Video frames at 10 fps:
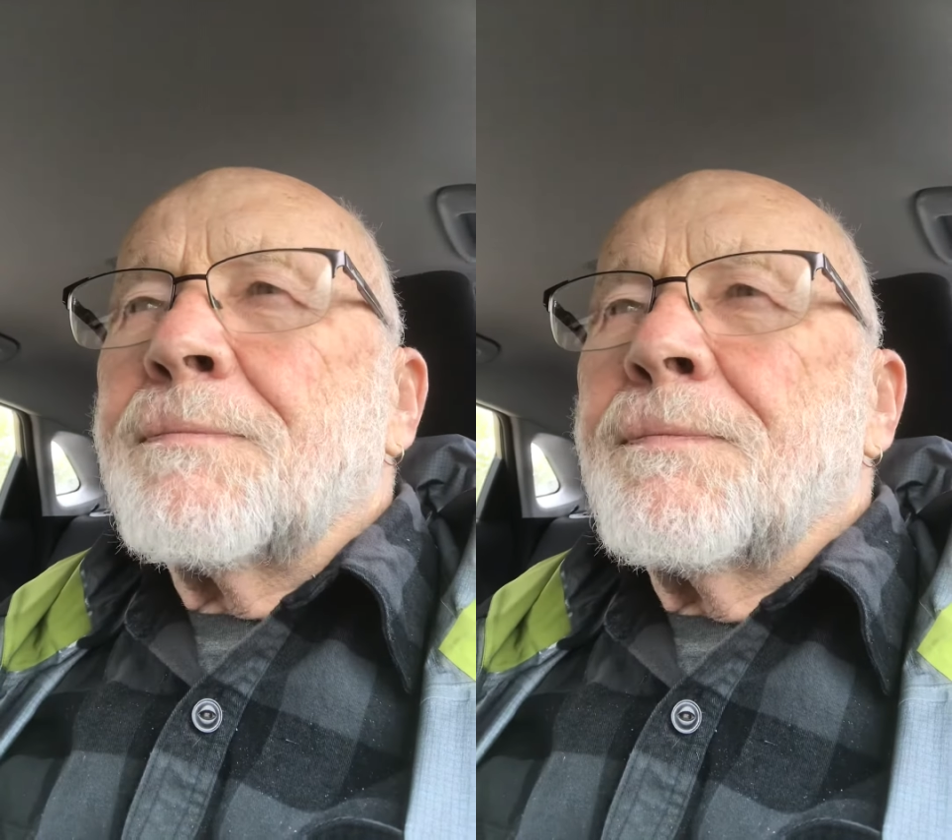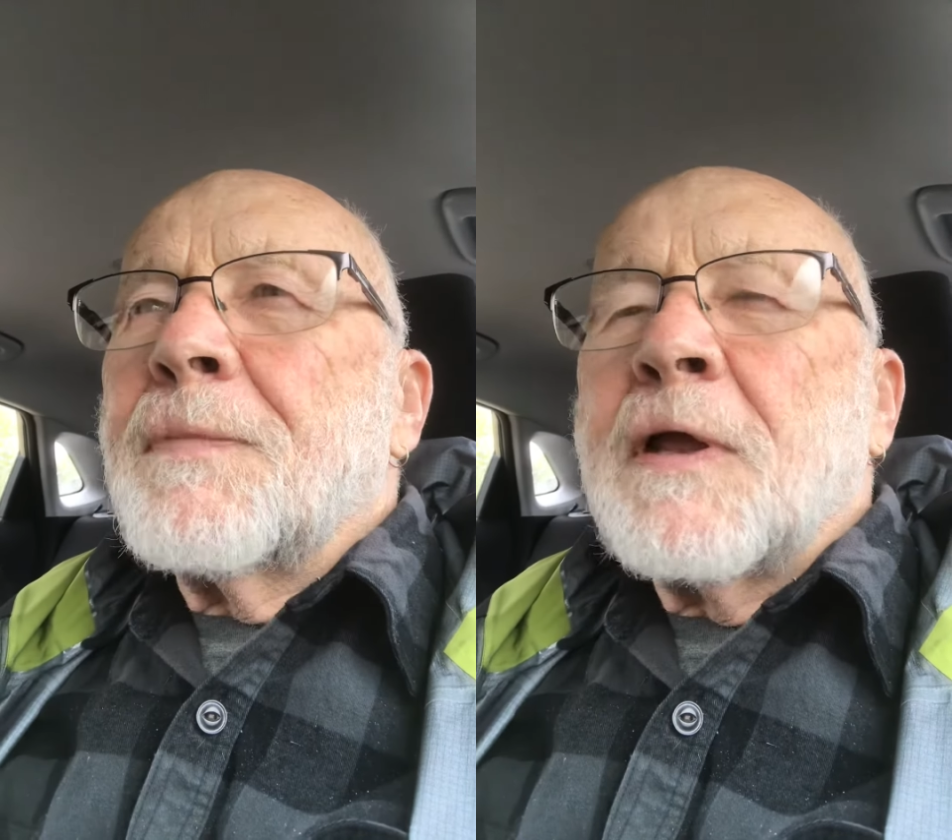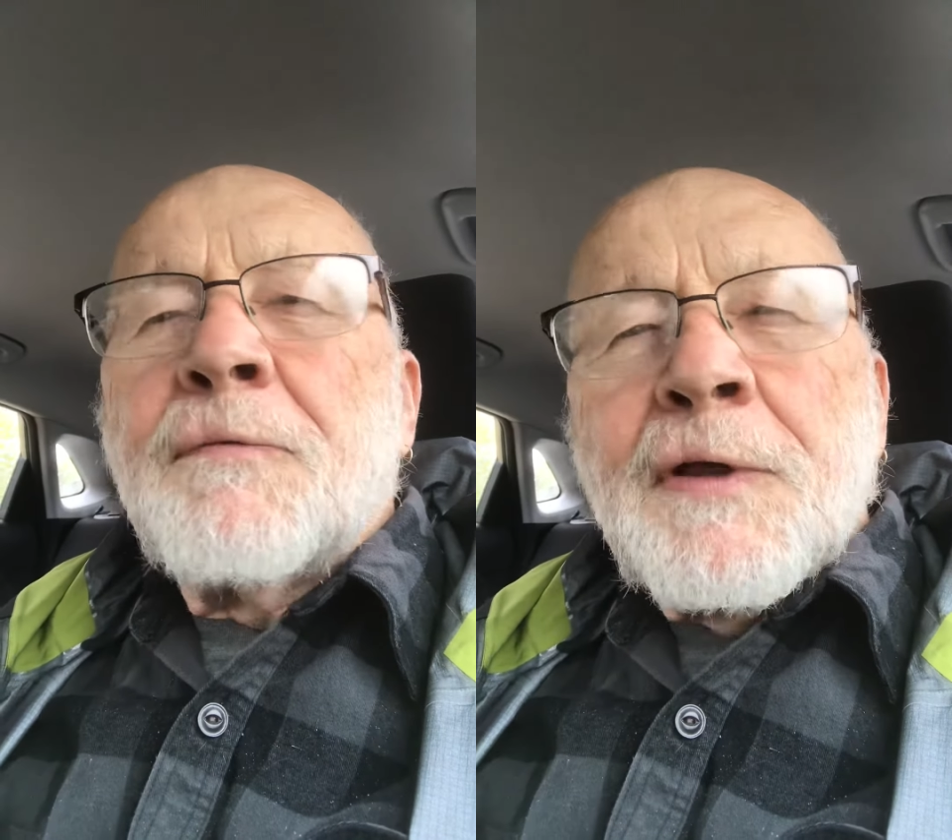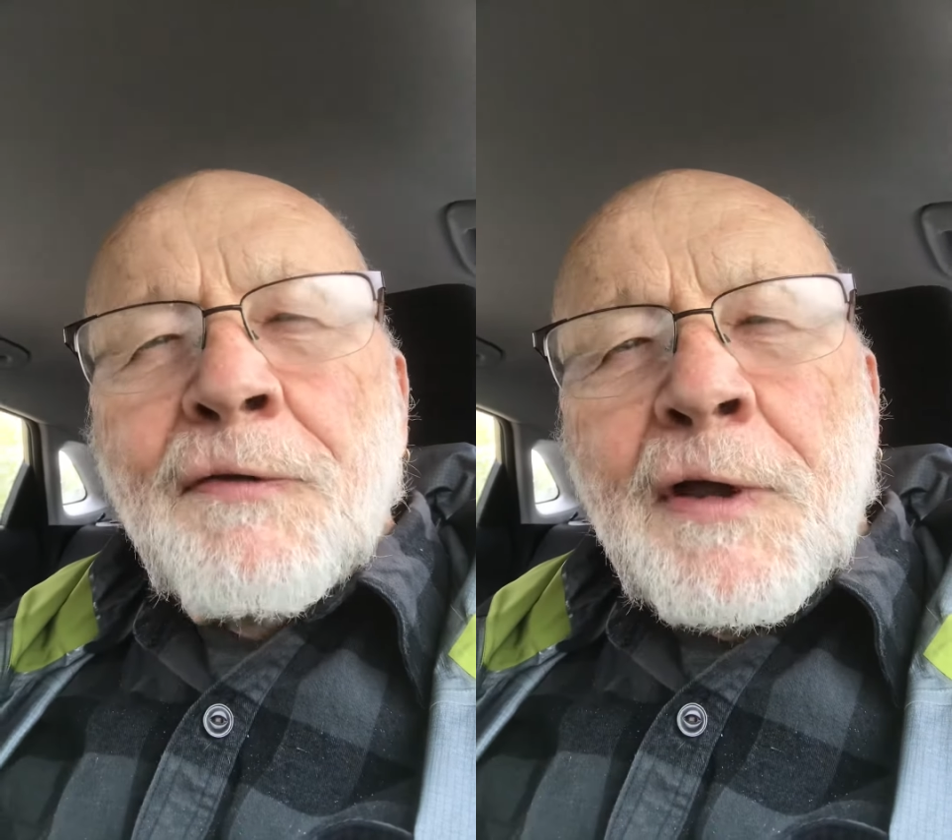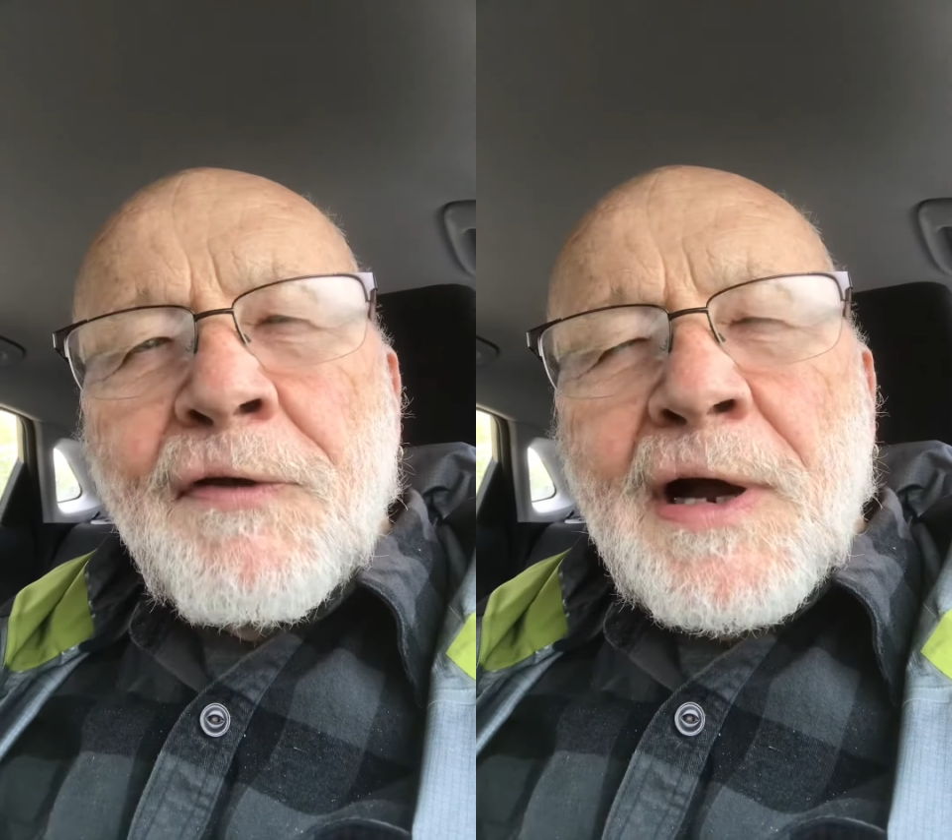
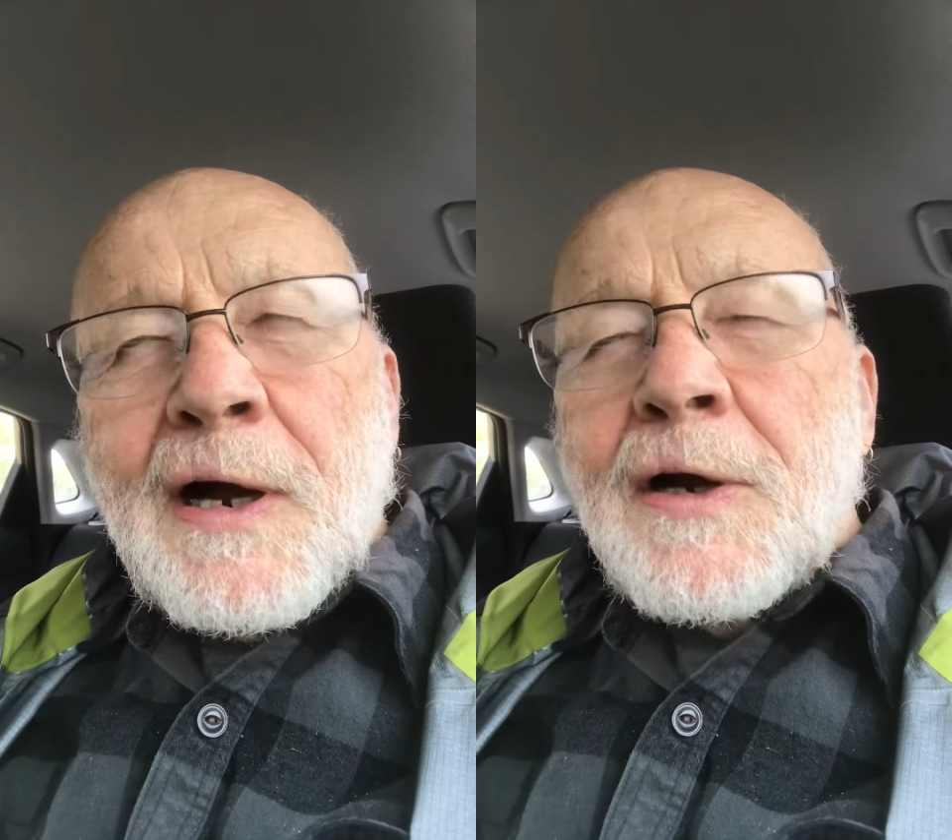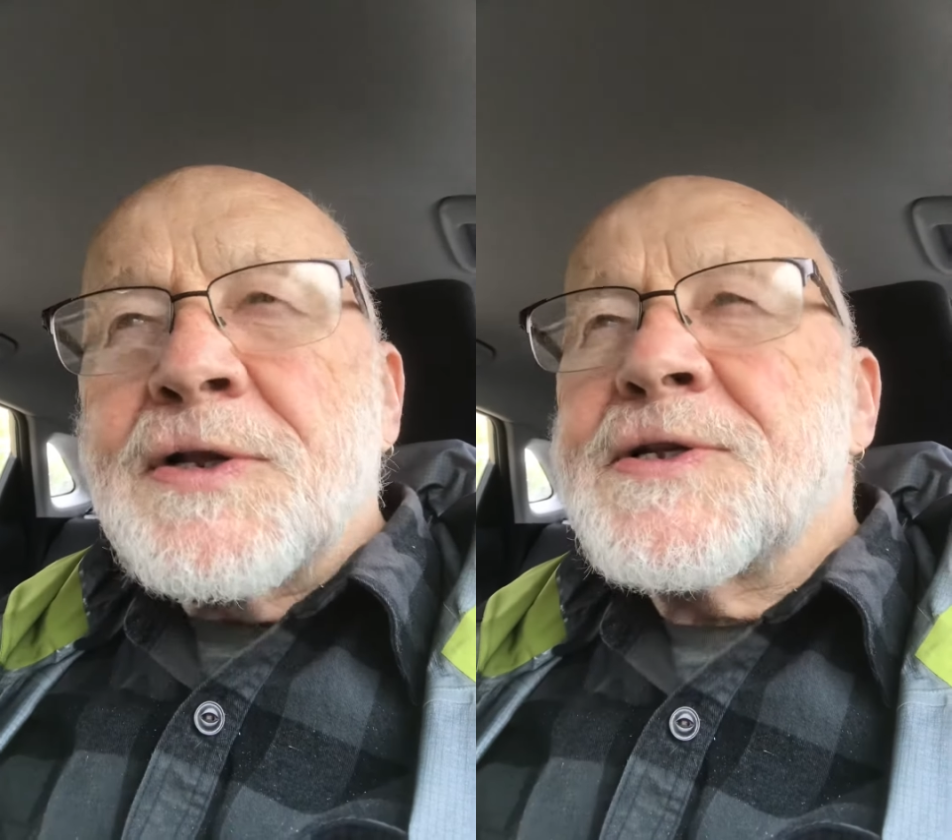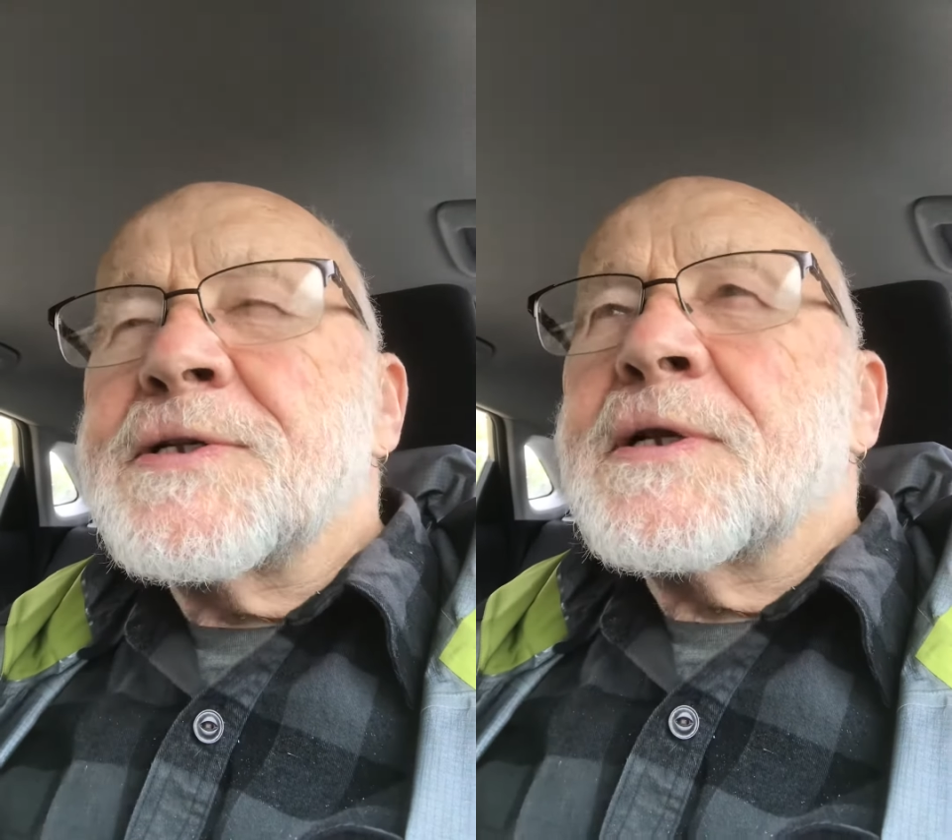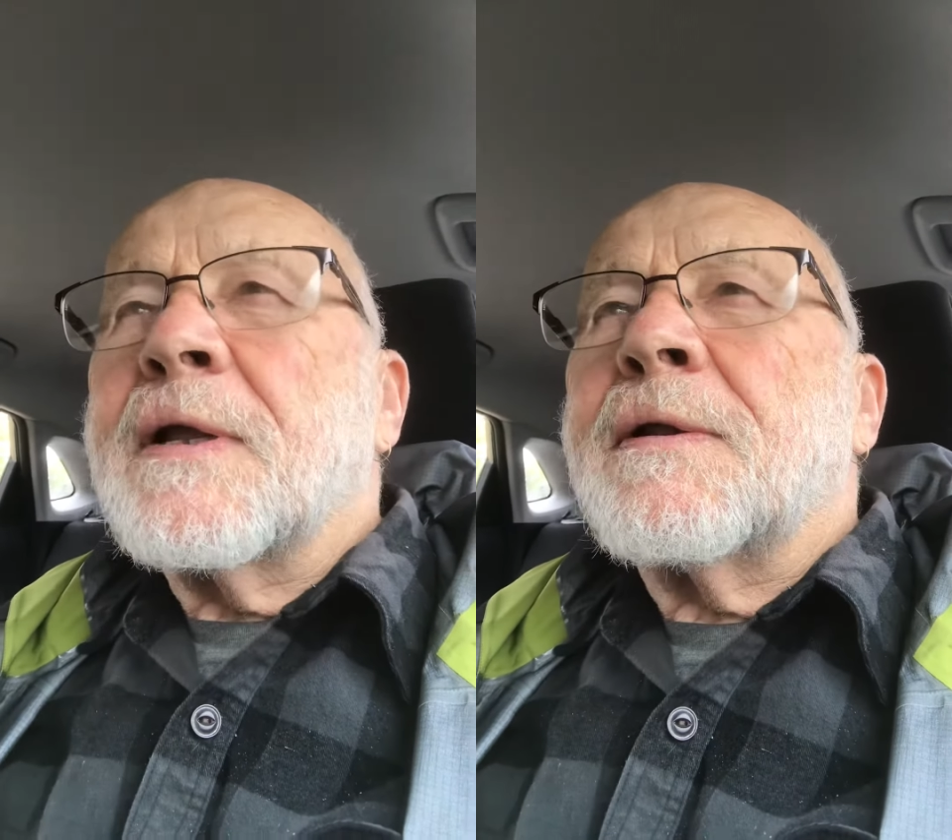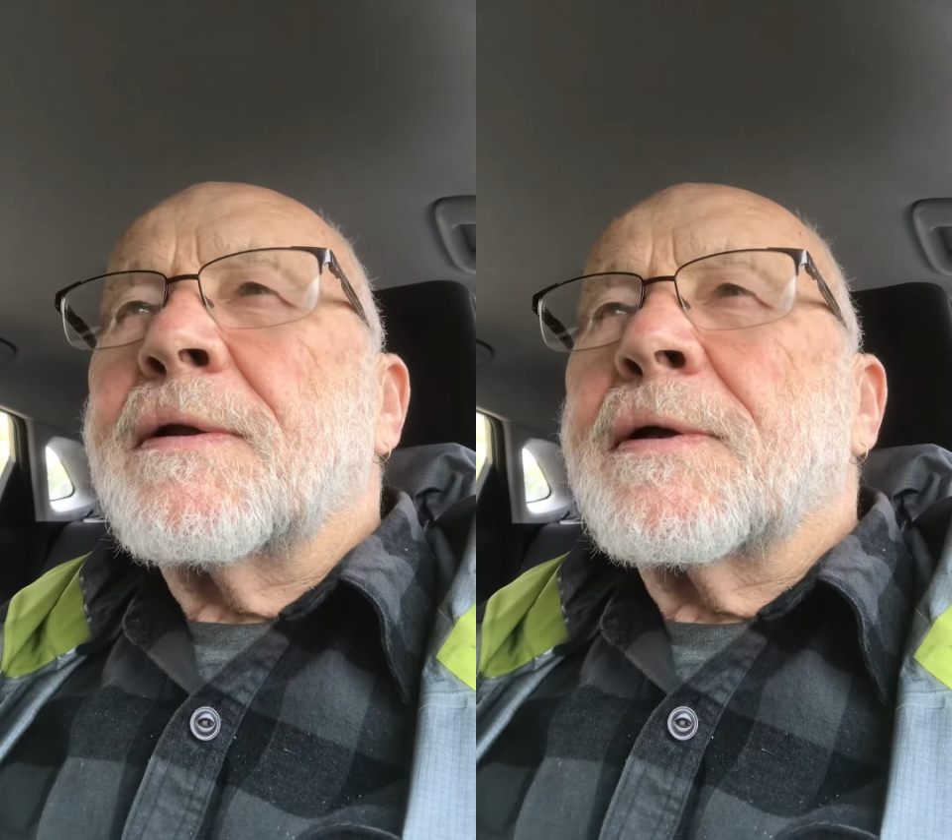in the arts
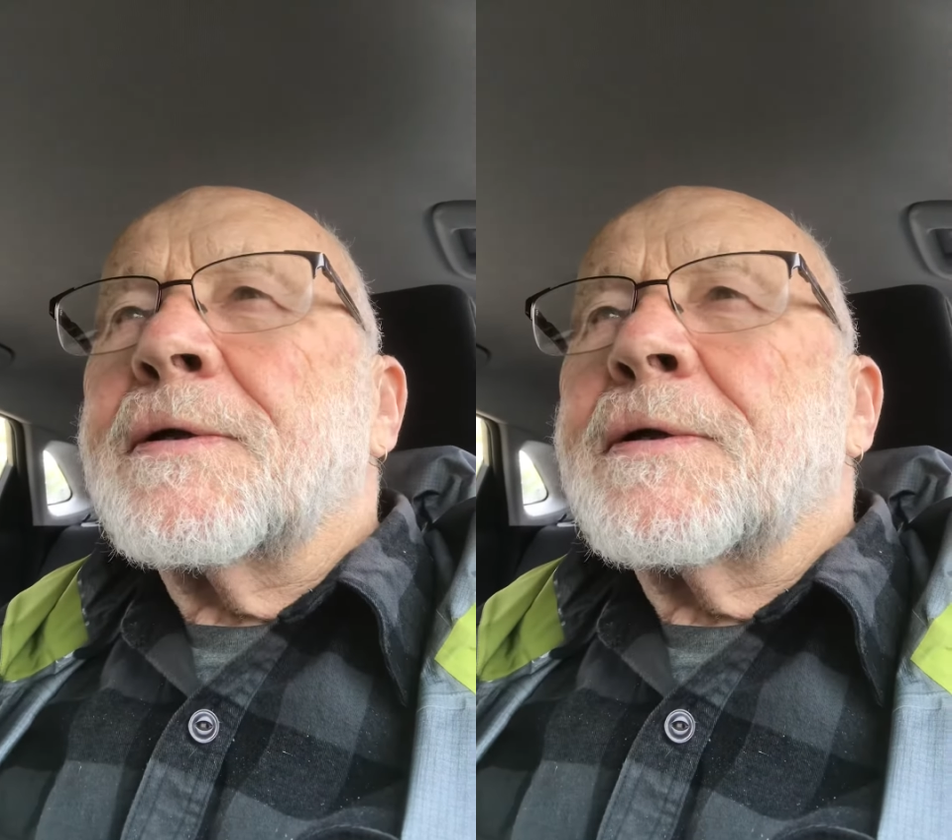and